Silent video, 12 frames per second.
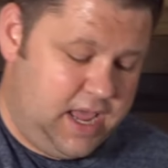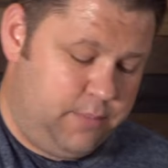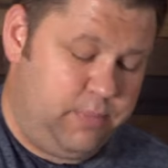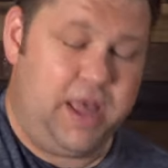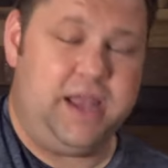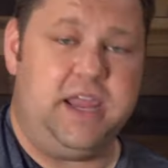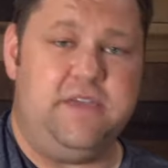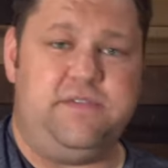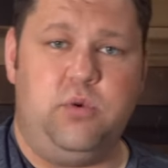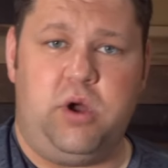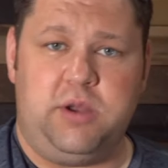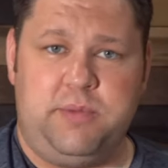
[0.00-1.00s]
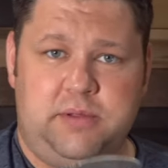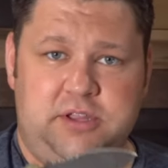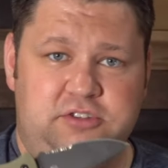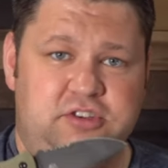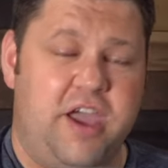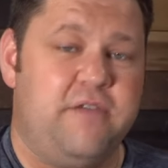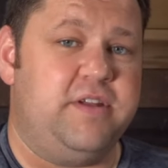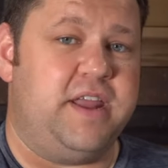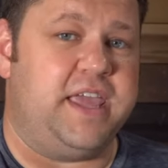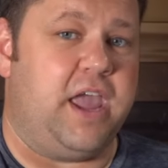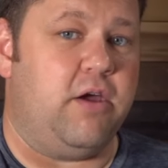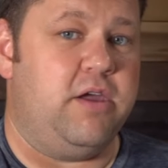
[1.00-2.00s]
But if you want to be able to use your everyday
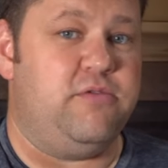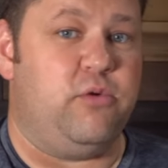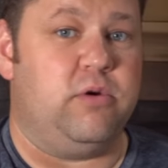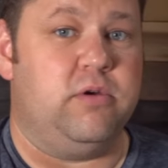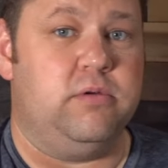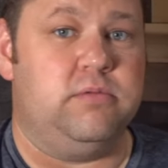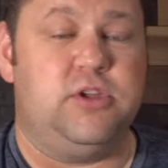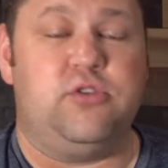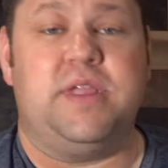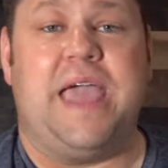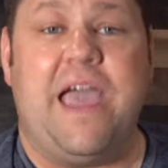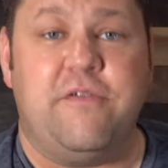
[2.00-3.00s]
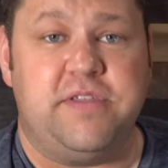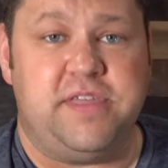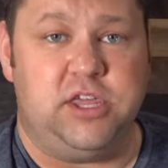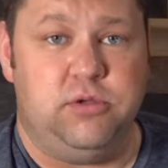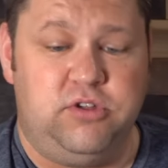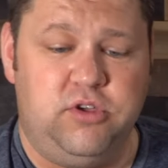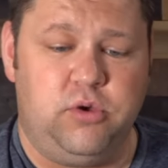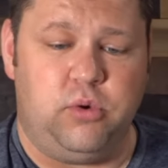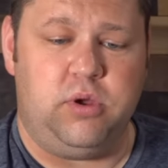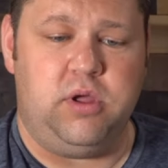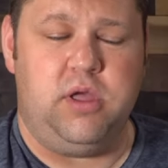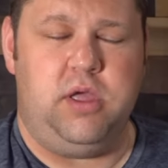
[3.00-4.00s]
carry for literally everything you
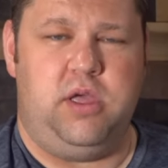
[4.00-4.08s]
do,